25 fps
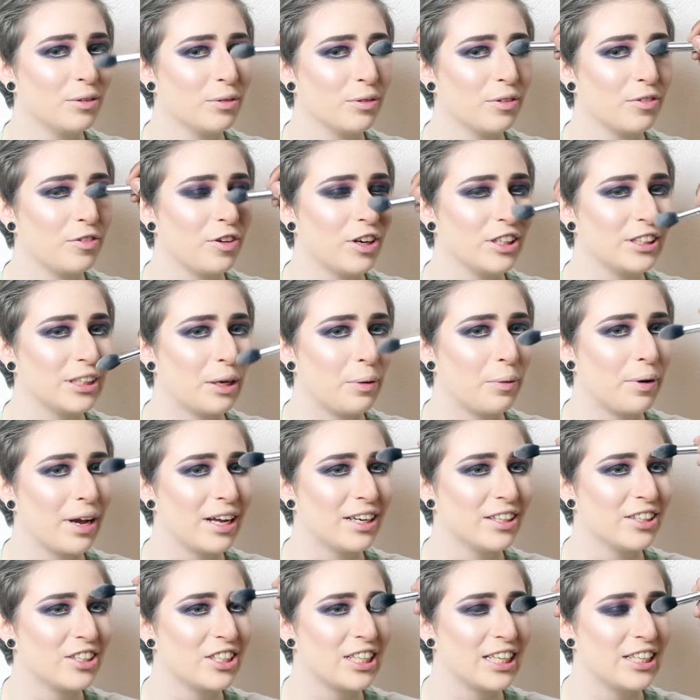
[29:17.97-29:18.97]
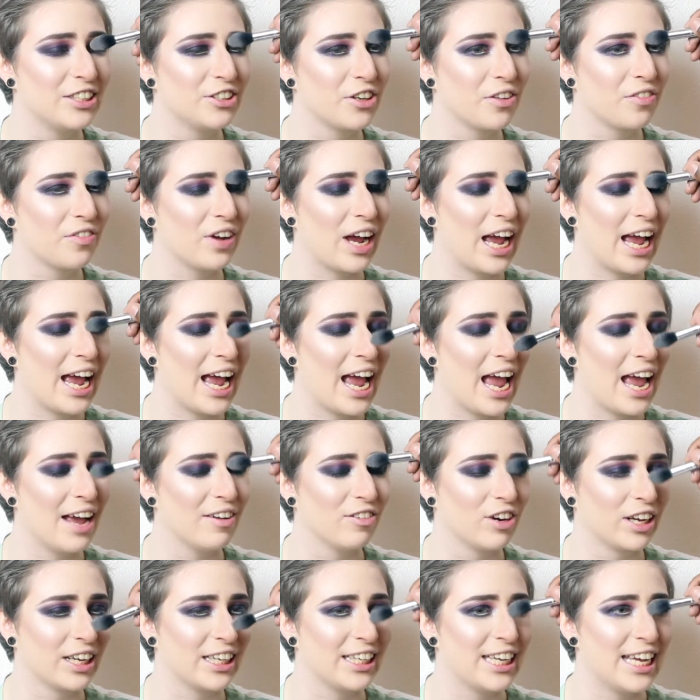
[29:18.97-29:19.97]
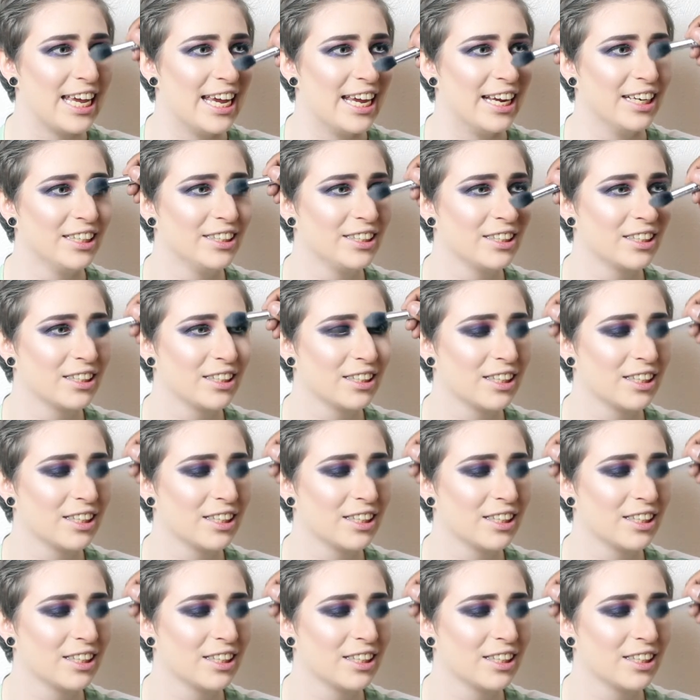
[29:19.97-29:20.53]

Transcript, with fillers: The first day we hadn't seen each other for eh, like years.